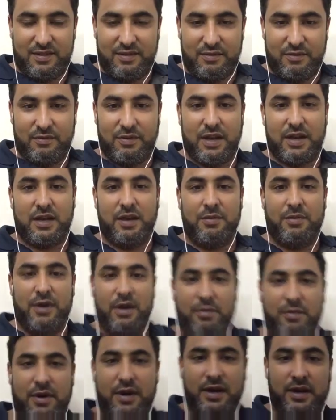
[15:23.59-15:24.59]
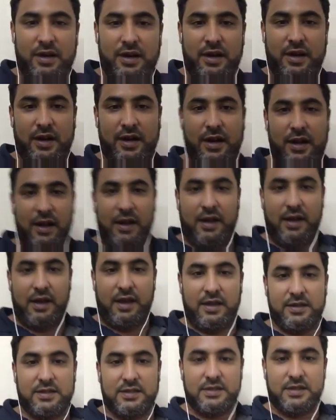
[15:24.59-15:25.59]
Welcome, Kamran, and
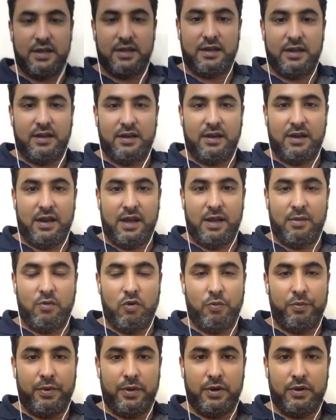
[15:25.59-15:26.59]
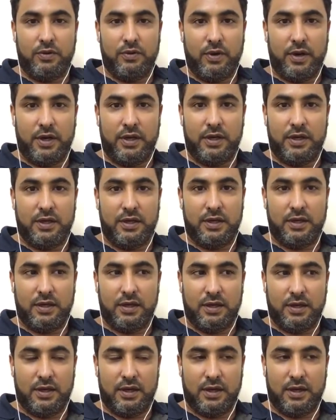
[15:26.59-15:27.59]
as I said, that I am open to any.
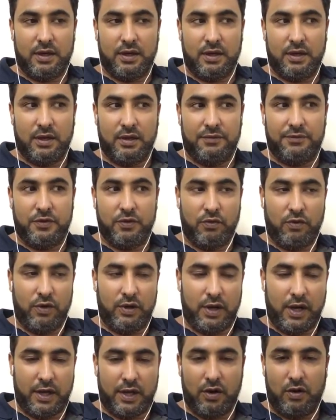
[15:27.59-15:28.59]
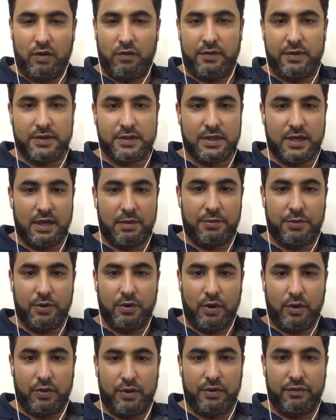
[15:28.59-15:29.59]
If you want, I can always help you
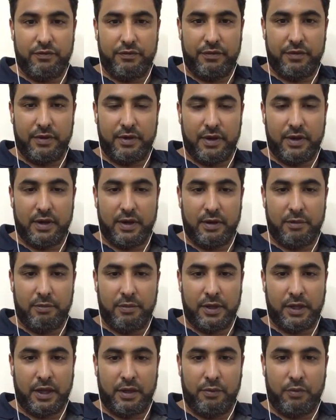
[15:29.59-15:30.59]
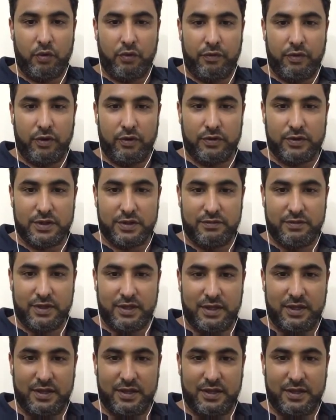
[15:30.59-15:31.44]
out in improving your CV.